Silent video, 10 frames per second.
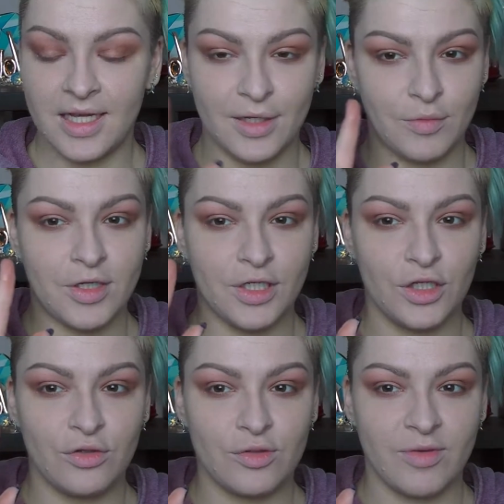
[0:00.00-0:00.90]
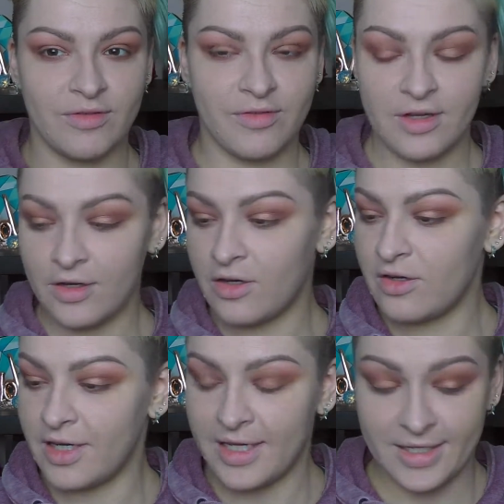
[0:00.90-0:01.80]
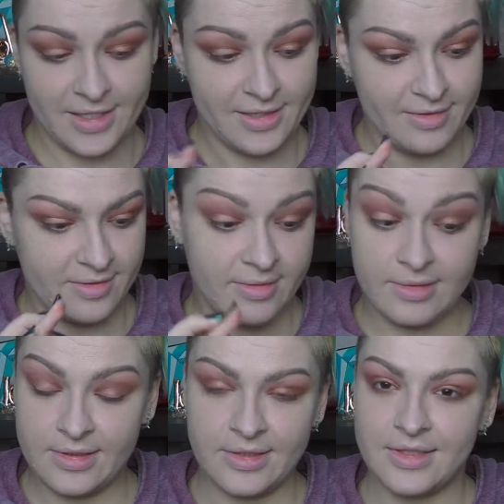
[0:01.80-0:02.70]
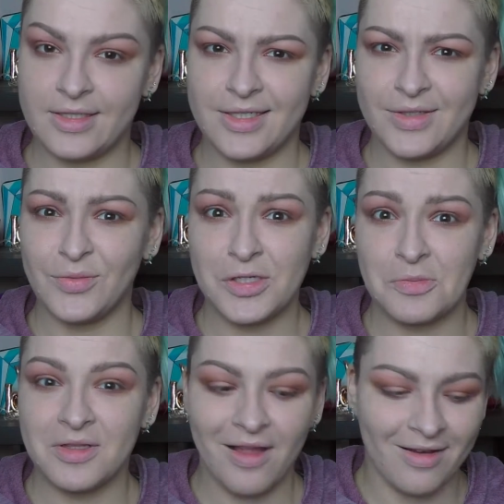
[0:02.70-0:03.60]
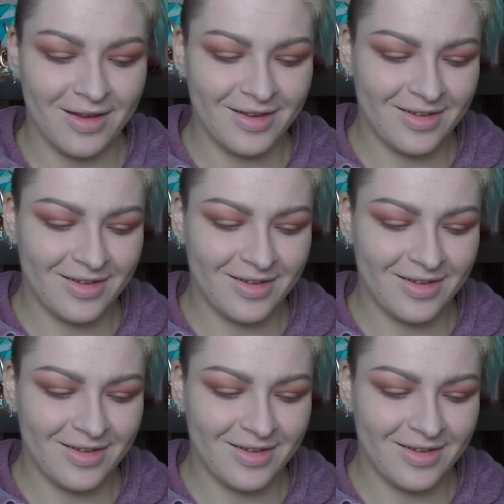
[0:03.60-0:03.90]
I'm gonna use my finger and wish me luck.